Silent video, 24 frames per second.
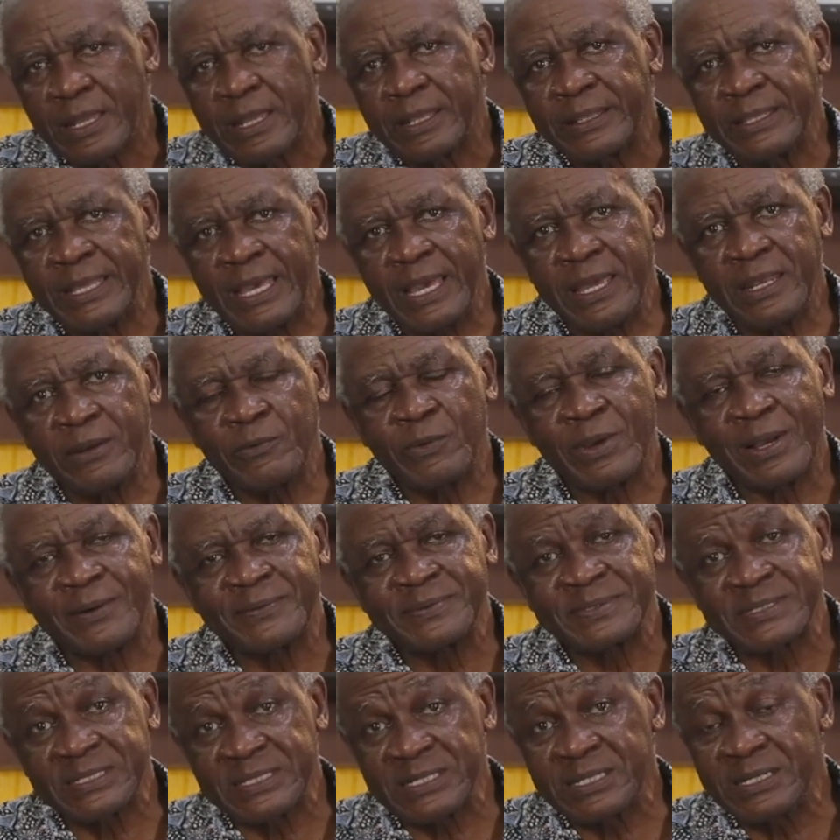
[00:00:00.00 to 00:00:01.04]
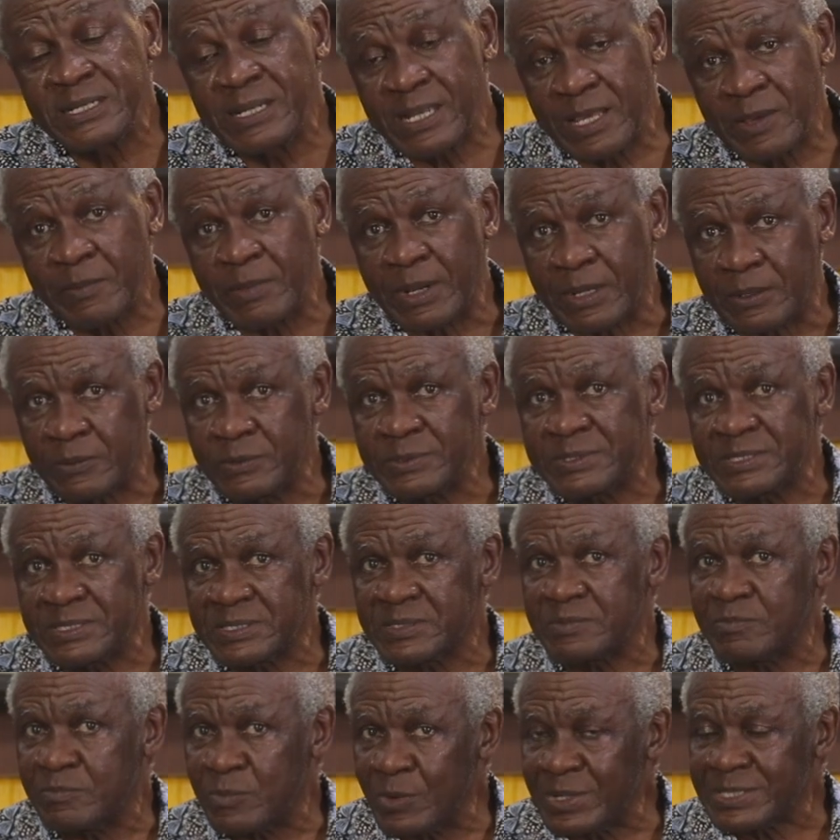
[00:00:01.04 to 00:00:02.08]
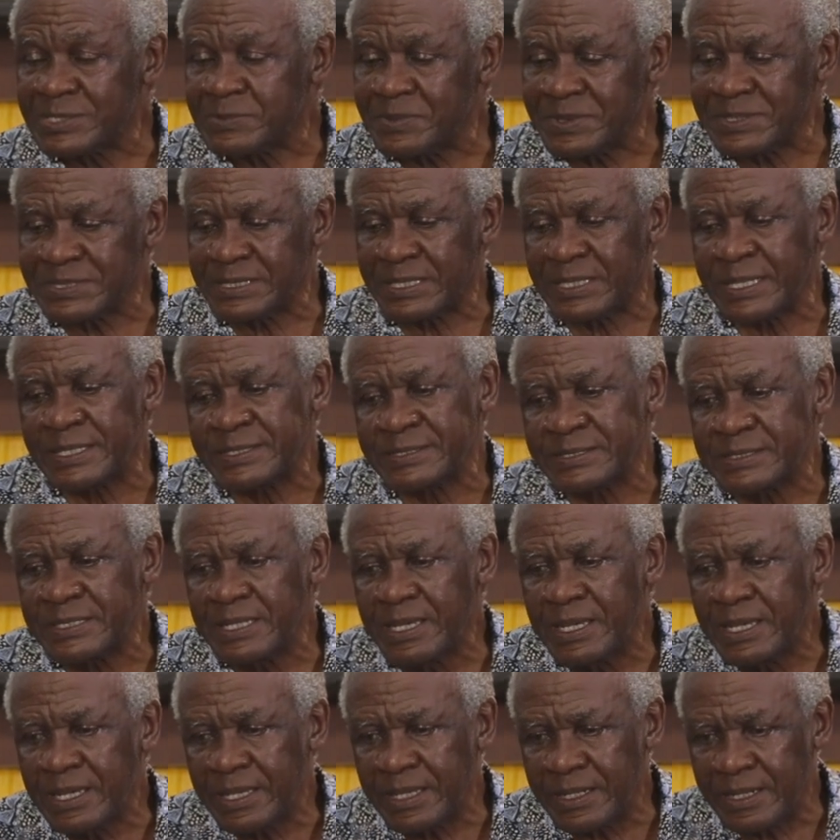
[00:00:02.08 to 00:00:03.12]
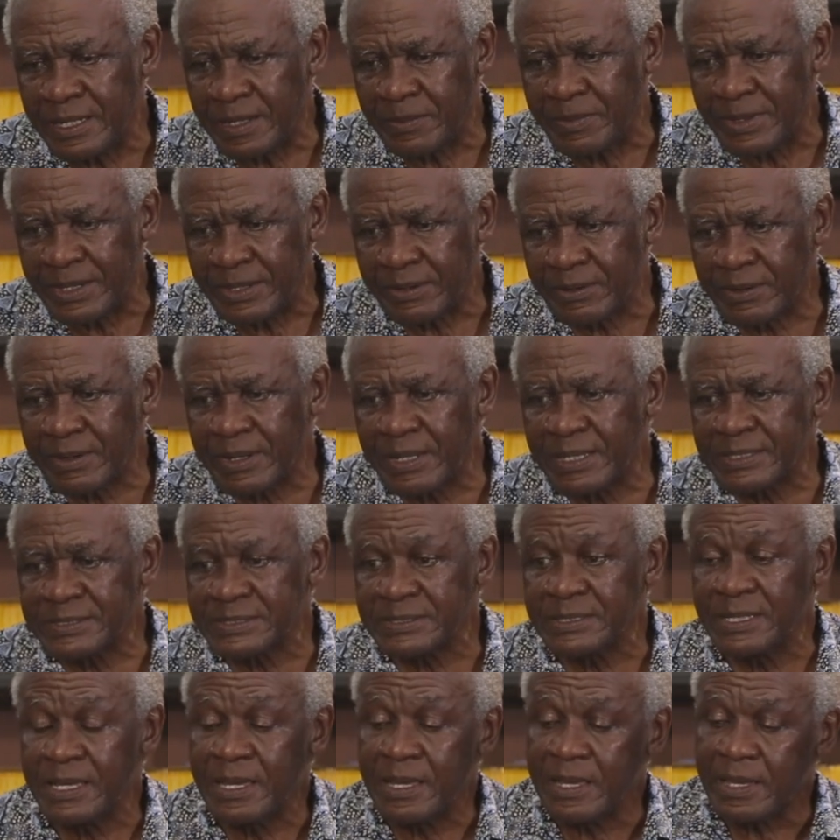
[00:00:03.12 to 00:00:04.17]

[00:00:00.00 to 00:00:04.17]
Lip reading: Then we have skilled labor, which is more specialized in urban areas.